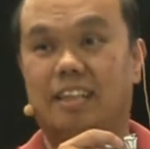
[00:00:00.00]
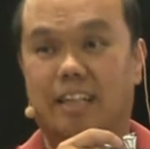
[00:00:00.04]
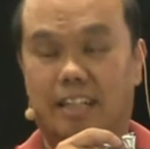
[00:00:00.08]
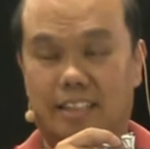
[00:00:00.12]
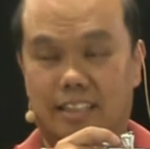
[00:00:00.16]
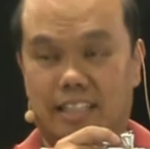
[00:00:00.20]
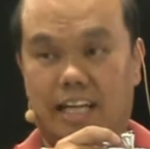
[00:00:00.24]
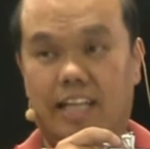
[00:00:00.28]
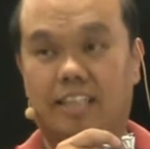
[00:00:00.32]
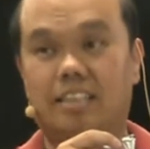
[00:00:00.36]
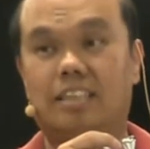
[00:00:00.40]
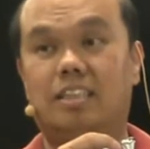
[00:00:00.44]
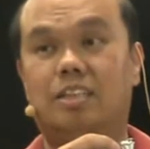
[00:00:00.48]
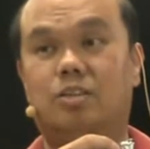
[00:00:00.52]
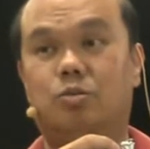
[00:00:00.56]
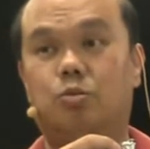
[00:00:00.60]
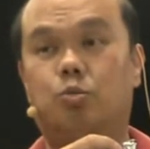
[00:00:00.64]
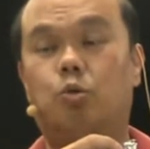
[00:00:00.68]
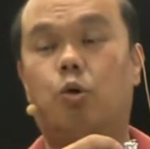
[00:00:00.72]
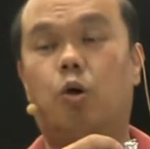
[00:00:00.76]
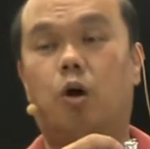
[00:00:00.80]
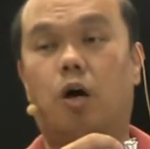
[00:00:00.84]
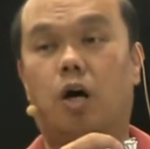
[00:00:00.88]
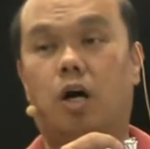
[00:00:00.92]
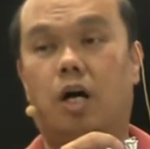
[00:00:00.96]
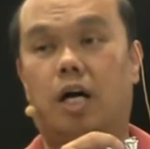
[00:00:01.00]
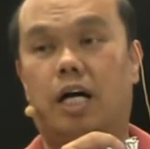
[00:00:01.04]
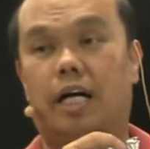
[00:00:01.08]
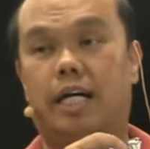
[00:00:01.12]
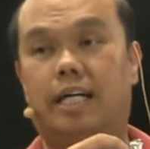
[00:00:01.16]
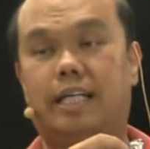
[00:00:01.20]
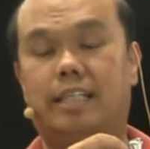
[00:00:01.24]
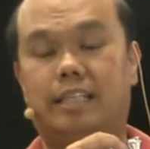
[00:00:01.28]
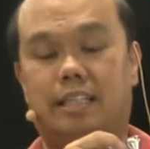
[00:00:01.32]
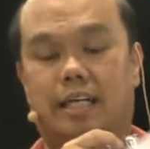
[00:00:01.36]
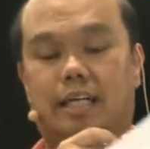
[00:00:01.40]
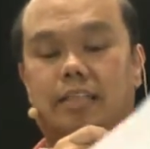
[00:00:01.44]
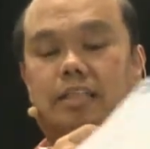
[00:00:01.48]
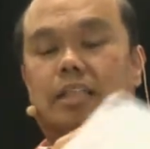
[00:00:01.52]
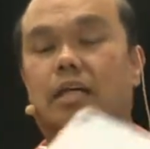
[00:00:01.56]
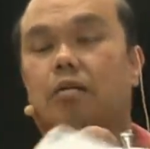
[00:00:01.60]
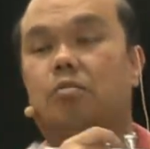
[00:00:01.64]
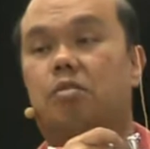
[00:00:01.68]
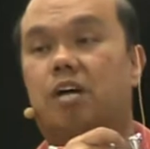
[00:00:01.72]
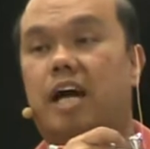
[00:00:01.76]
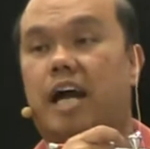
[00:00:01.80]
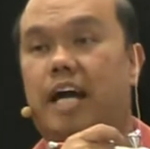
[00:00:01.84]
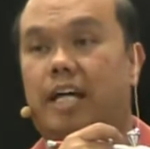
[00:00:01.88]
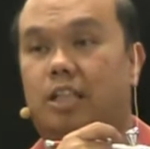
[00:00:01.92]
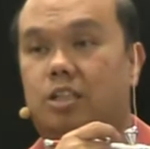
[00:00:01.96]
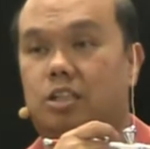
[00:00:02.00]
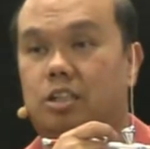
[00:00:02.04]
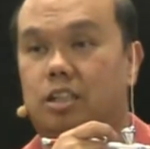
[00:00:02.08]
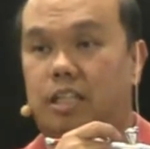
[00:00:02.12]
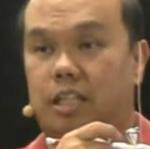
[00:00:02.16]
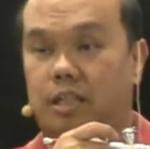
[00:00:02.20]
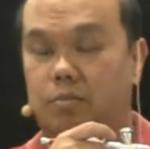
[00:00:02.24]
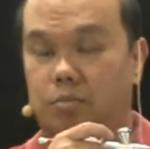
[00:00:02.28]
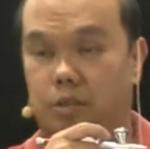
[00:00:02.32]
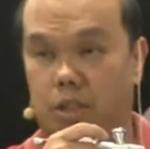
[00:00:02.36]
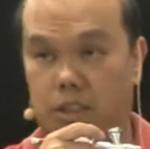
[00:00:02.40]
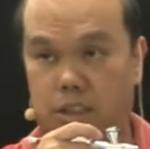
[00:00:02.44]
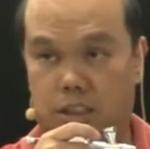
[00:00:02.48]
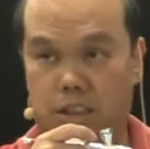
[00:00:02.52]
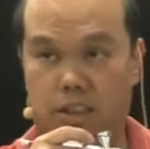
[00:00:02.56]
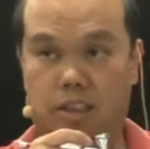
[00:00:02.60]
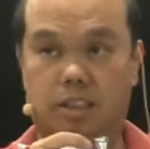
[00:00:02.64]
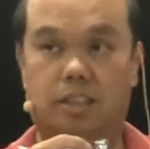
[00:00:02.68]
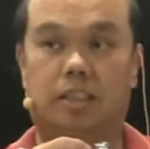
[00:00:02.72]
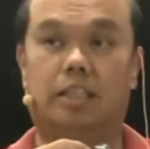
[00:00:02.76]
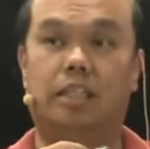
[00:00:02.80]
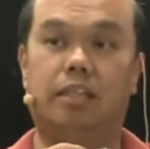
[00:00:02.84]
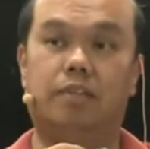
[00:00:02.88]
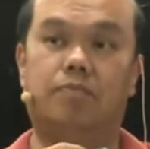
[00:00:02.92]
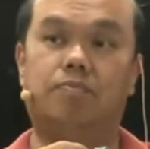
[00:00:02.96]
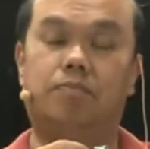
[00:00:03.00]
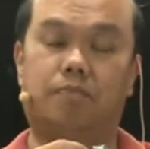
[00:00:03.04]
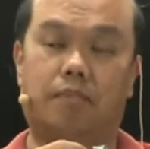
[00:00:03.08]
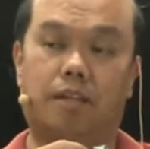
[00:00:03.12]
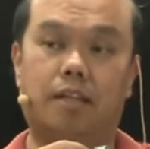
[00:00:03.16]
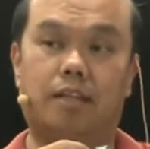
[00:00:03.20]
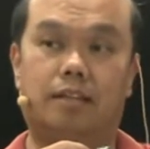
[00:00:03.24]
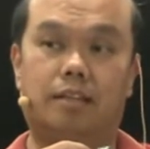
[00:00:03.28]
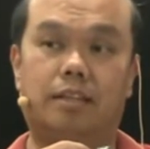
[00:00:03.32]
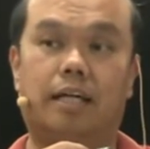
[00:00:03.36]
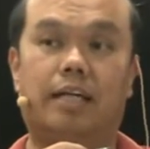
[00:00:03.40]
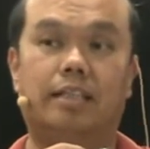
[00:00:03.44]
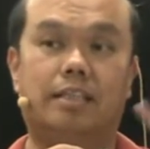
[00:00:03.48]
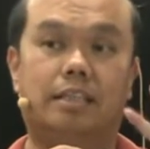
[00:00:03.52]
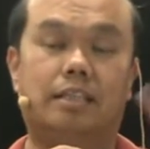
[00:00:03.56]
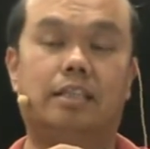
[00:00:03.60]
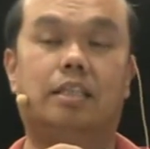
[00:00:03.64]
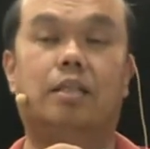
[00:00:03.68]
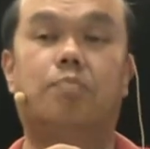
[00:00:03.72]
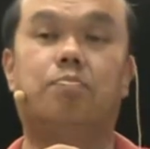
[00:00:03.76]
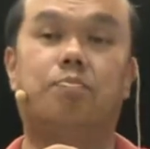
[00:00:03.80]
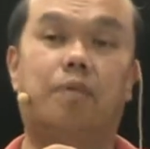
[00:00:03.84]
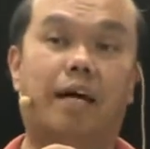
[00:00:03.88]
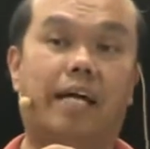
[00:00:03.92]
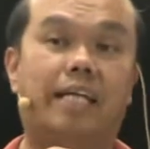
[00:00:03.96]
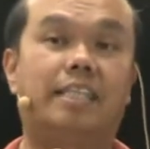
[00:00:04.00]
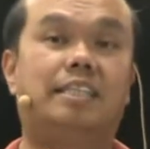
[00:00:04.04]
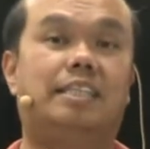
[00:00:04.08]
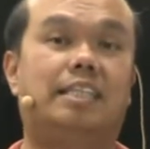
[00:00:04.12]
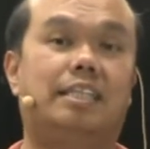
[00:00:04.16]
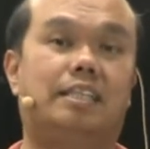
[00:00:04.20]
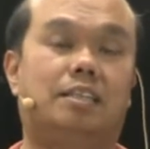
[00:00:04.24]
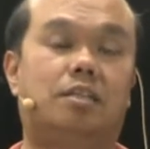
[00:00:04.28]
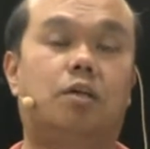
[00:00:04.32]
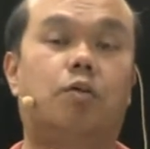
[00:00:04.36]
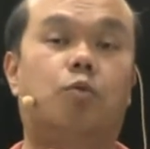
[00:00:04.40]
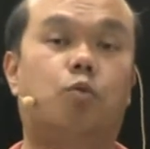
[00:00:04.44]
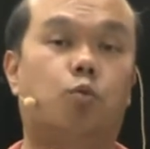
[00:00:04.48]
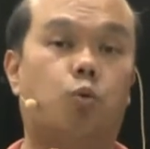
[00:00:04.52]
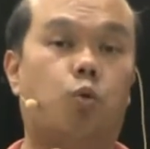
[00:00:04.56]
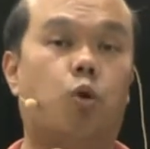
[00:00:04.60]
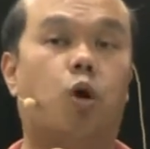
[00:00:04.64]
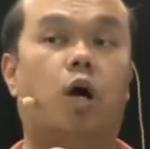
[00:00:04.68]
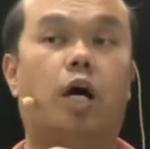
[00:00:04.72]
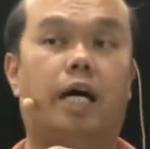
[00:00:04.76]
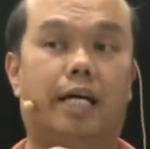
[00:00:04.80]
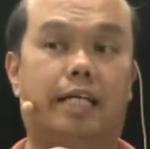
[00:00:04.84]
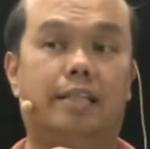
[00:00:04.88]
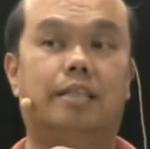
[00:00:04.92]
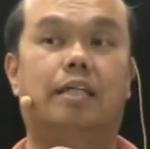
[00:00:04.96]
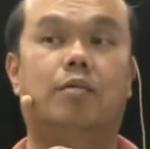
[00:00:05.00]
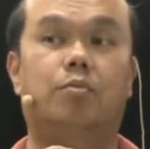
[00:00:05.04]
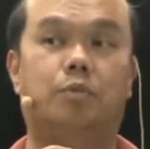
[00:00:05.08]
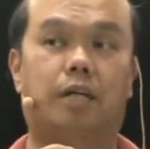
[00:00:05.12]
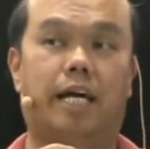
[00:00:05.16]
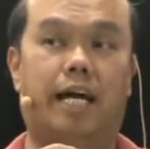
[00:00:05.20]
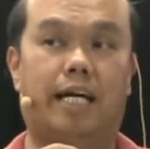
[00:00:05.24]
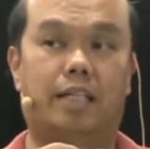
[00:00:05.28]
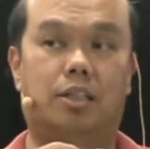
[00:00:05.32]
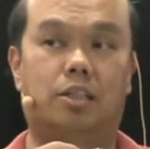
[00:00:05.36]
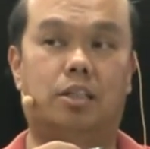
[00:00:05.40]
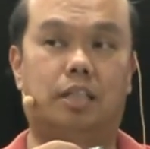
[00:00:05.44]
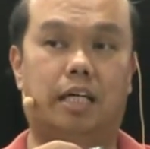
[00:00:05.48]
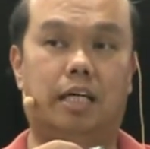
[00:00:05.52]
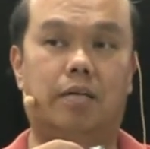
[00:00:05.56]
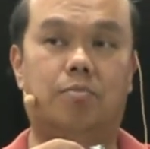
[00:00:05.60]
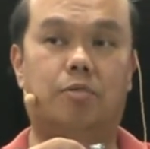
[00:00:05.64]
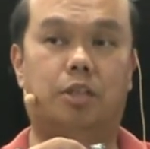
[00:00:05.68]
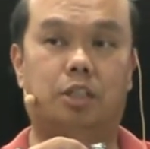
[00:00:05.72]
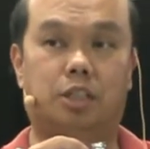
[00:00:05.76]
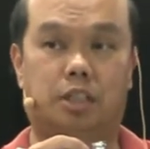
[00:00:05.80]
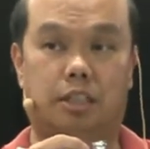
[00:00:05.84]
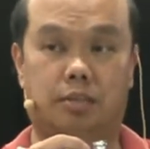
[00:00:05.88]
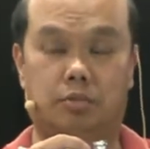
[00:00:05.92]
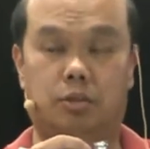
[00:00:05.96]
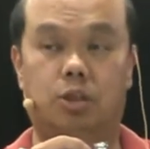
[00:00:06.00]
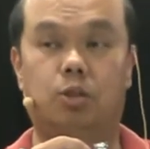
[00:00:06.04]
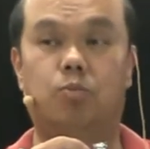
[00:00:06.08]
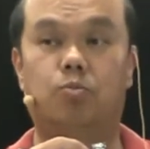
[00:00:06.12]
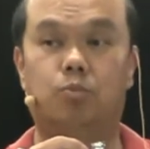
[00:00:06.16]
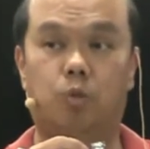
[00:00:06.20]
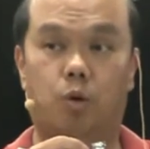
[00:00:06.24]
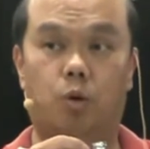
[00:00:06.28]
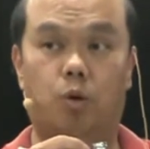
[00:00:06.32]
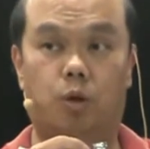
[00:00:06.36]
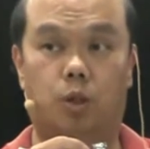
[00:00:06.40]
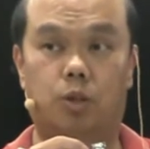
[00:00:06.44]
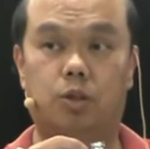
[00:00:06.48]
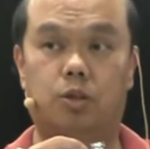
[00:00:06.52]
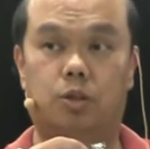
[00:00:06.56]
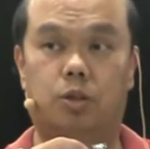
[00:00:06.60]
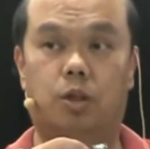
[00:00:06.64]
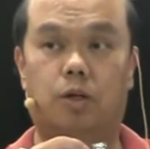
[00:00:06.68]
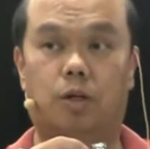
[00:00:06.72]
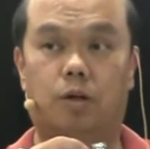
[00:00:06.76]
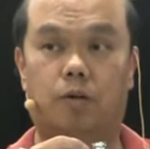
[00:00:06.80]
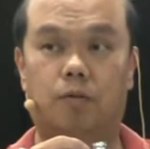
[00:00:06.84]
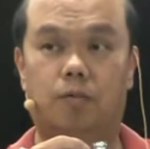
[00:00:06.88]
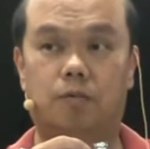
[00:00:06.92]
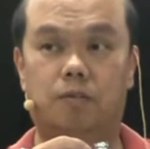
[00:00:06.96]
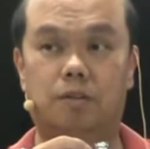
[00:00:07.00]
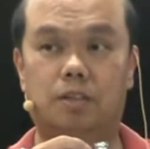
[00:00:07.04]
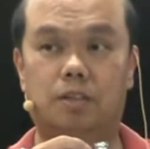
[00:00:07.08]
And that is why a double action airbrush, that is the basics of why a double action airbrush gives you more control.